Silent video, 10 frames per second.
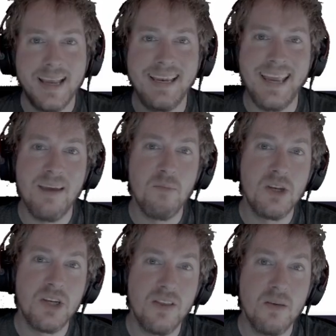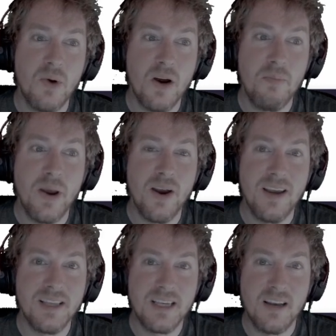Damage on the
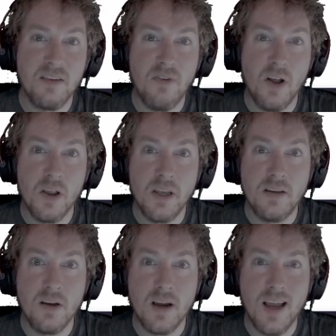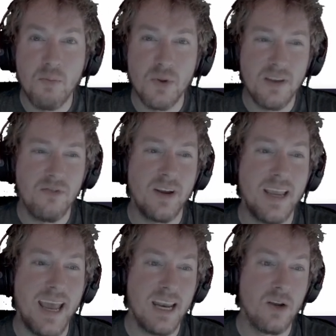barbarian is going to fall into a couple different
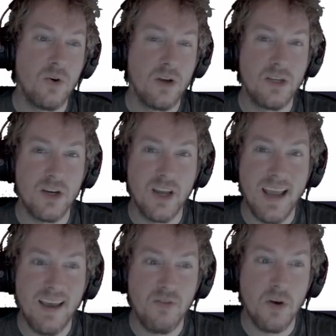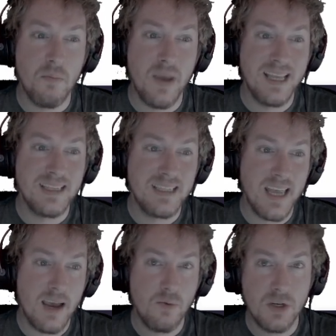categories. You're going to have your main
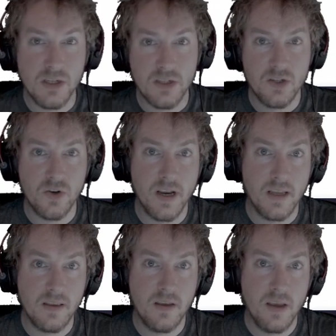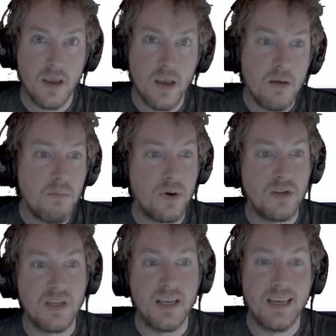stat, which is strength,
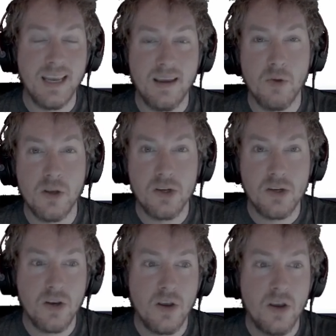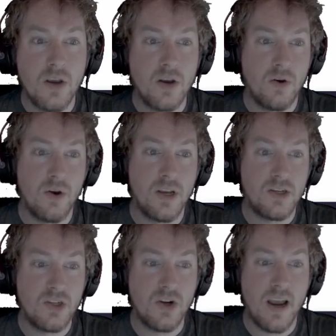percent damage, crit
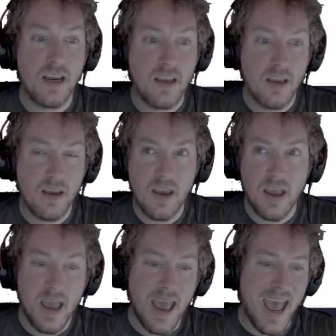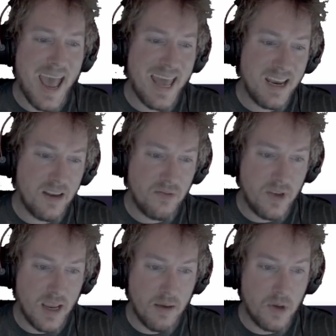strike, additive
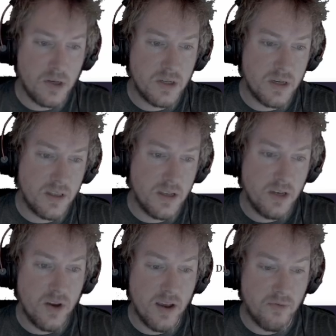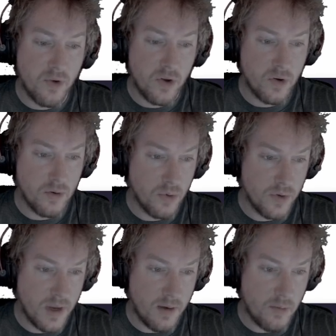damage, and then you have vulnerable
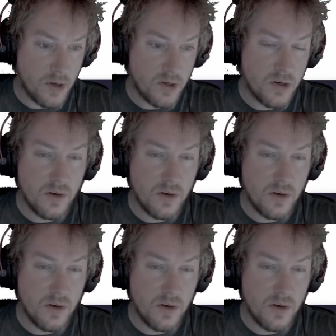damage.